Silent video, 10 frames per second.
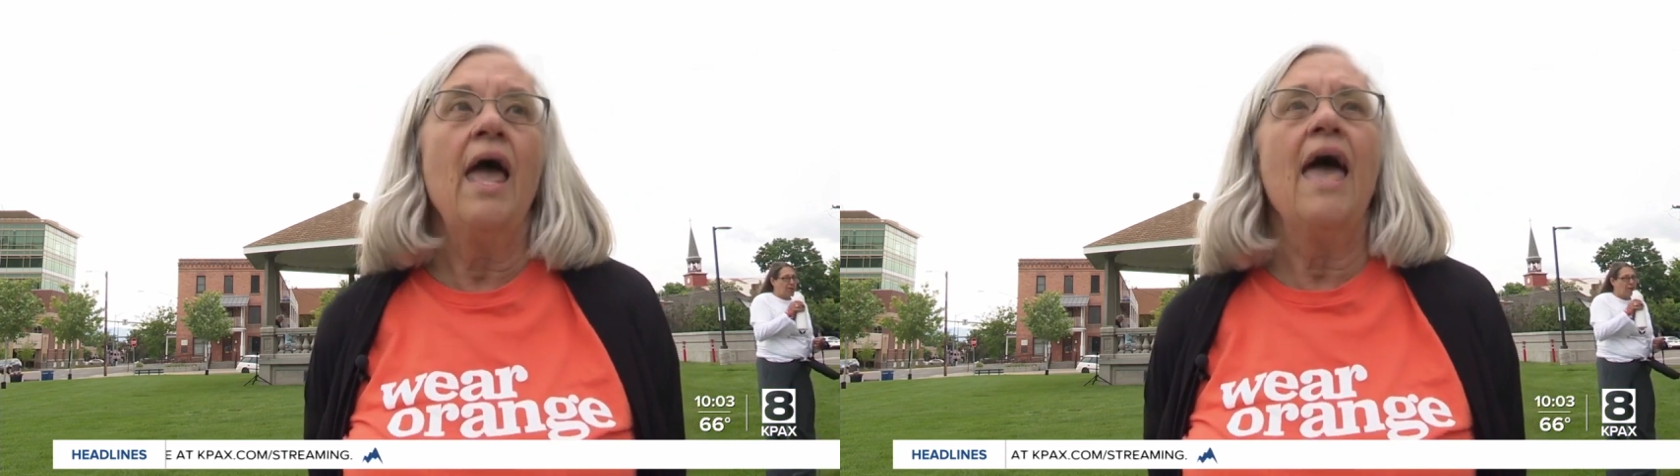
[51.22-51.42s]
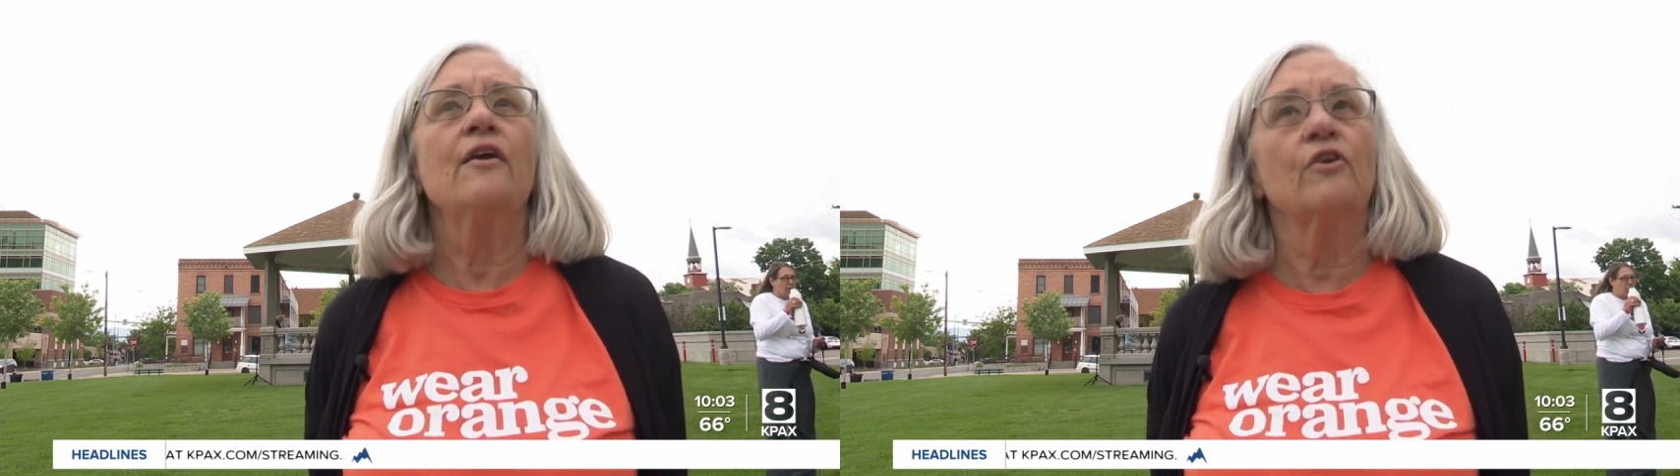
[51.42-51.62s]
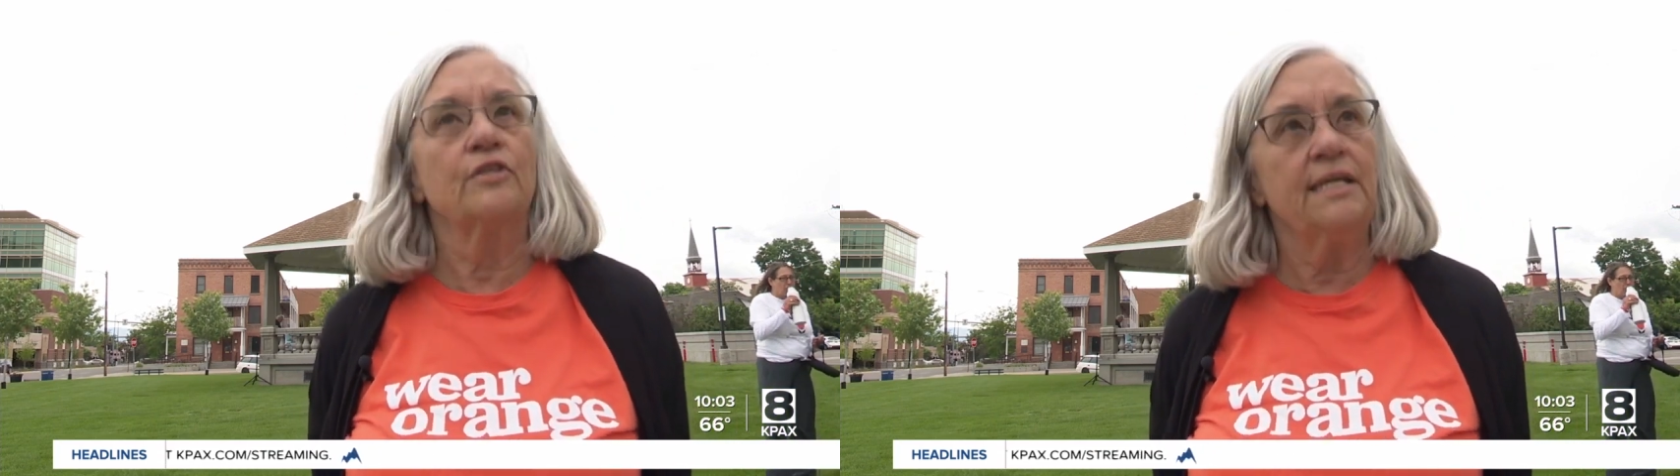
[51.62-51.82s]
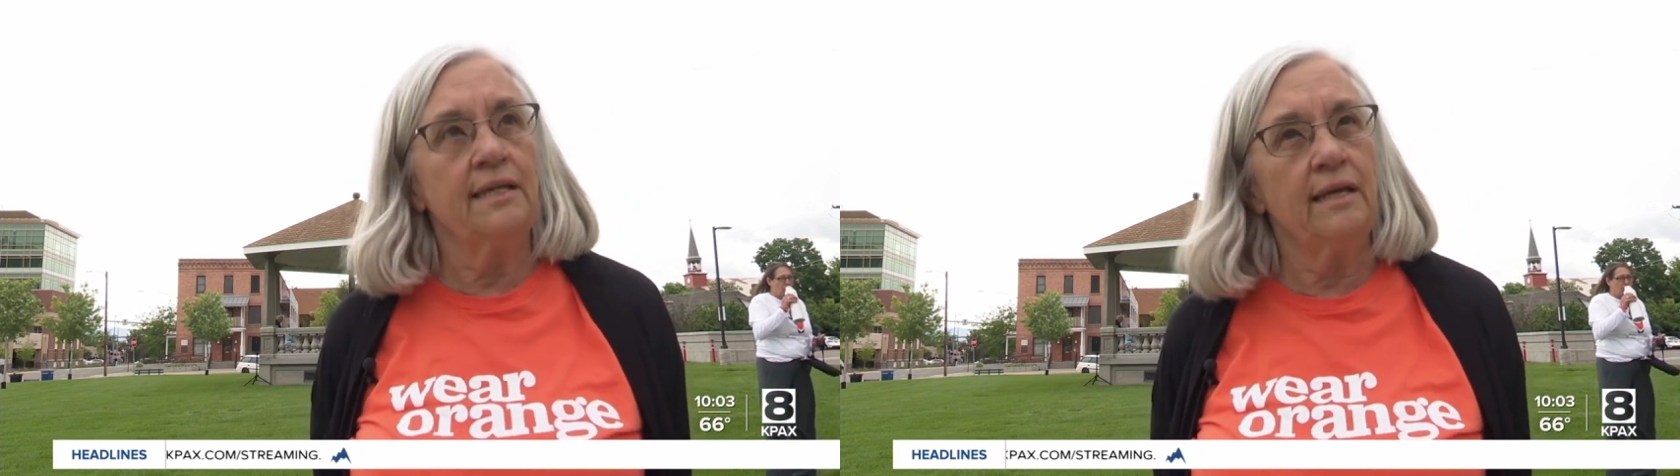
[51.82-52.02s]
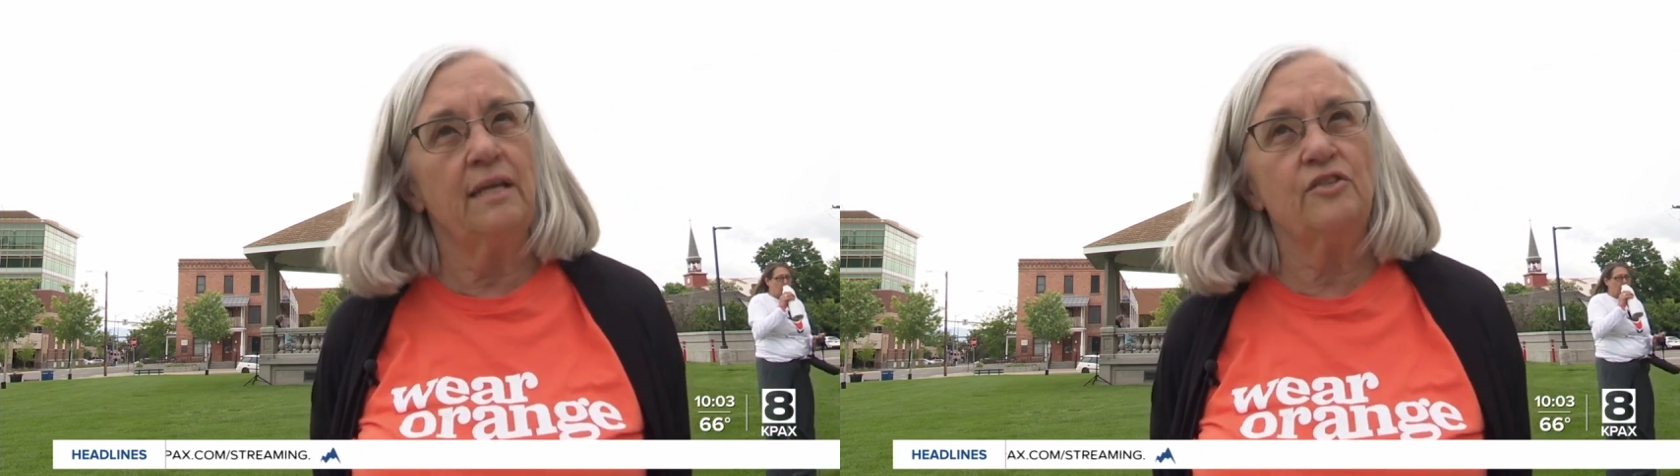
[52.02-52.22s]
And her
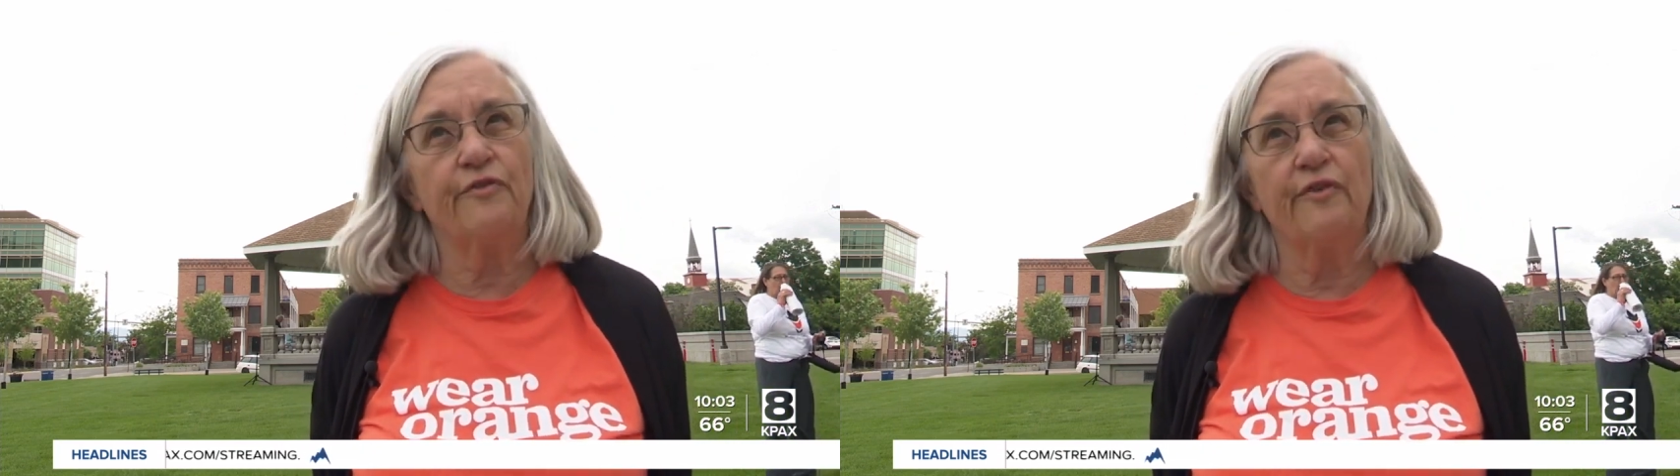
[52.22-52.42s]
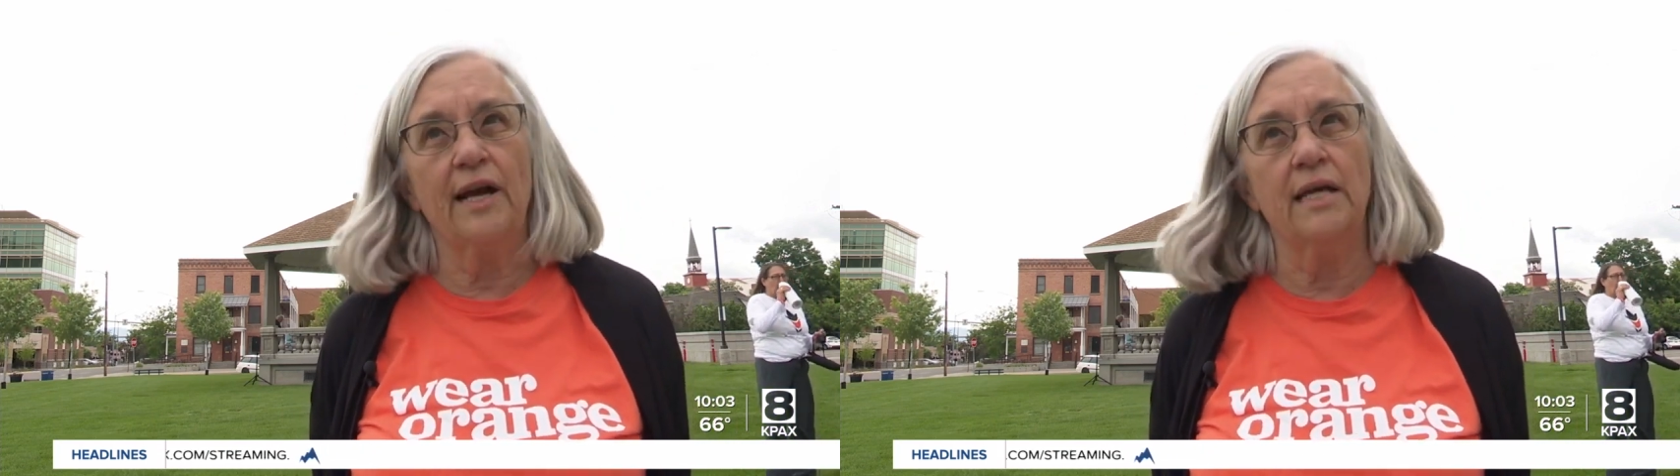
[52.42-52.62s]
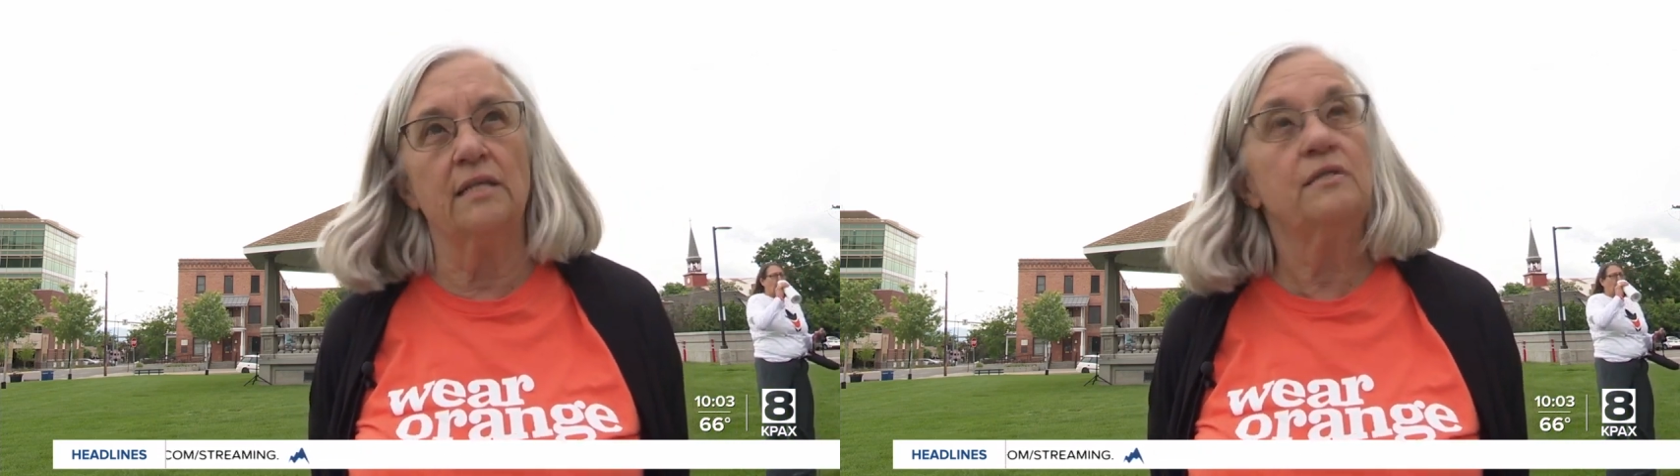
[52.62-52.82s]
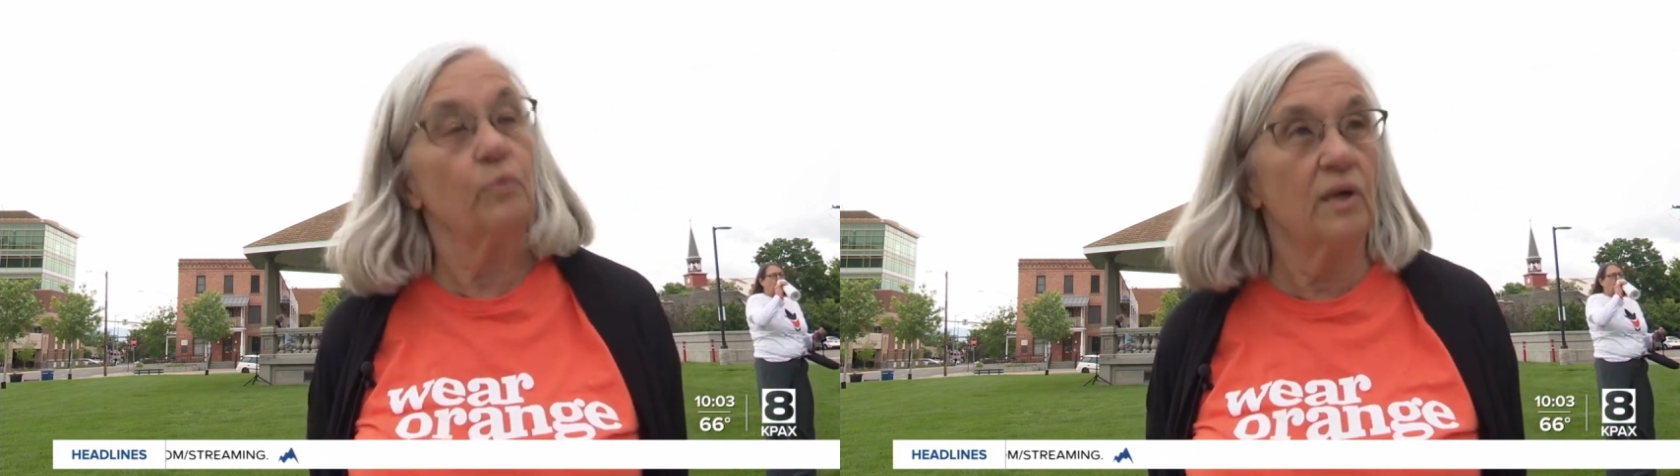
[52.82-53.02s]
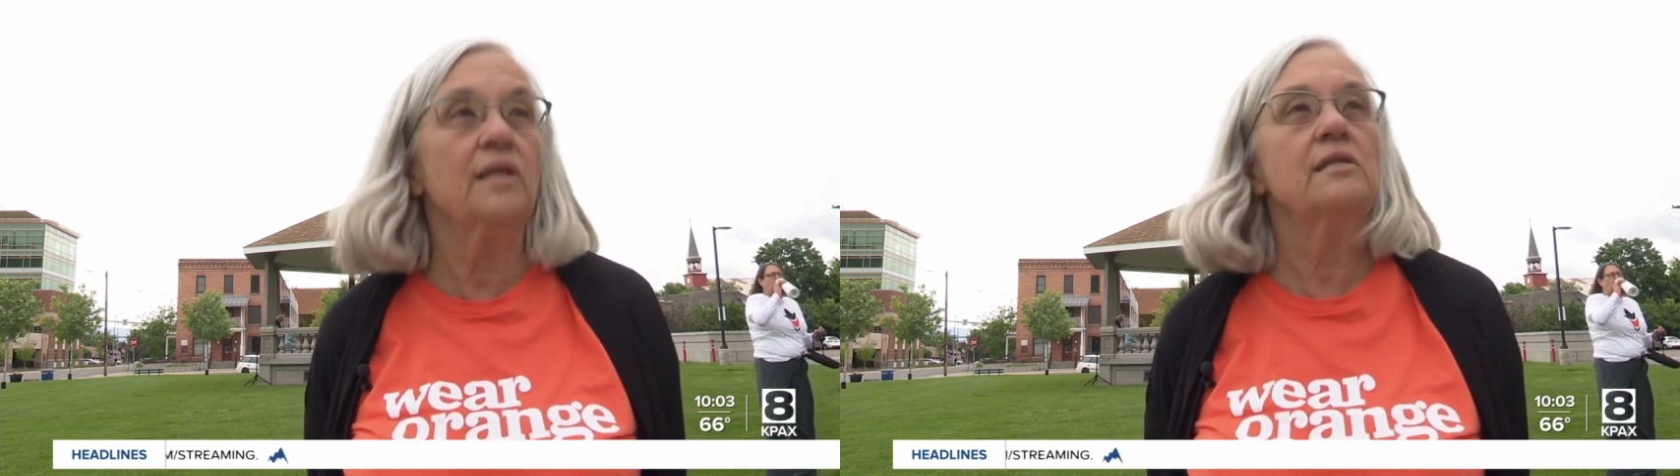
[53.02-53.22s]
teenage friends
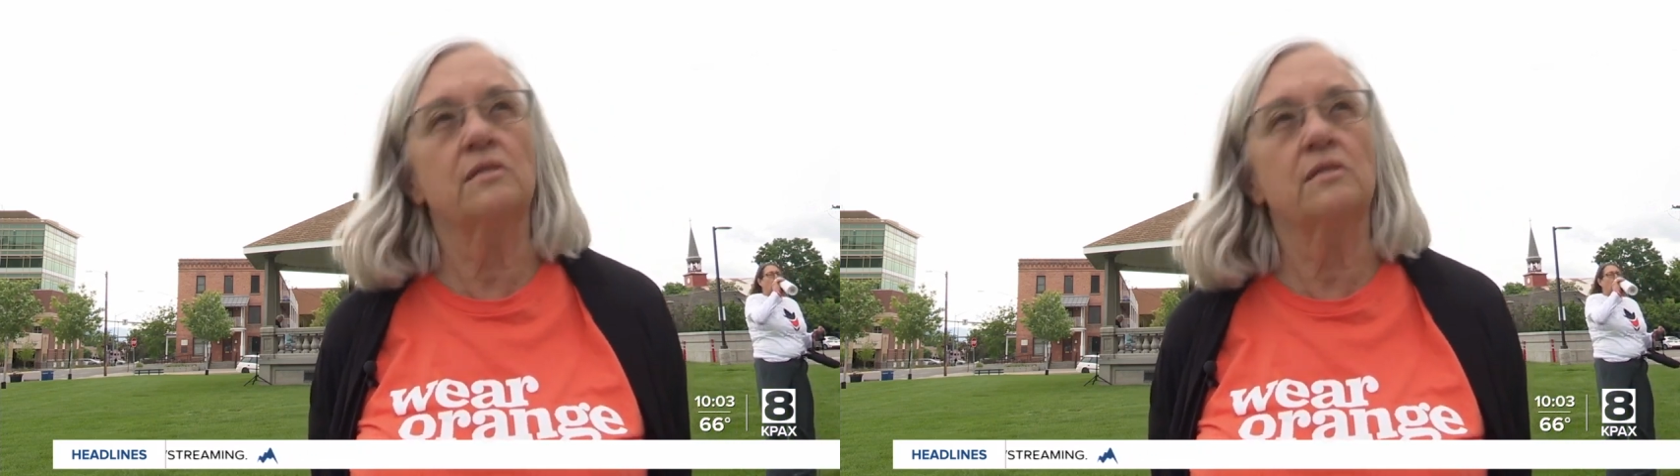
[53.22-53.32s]
really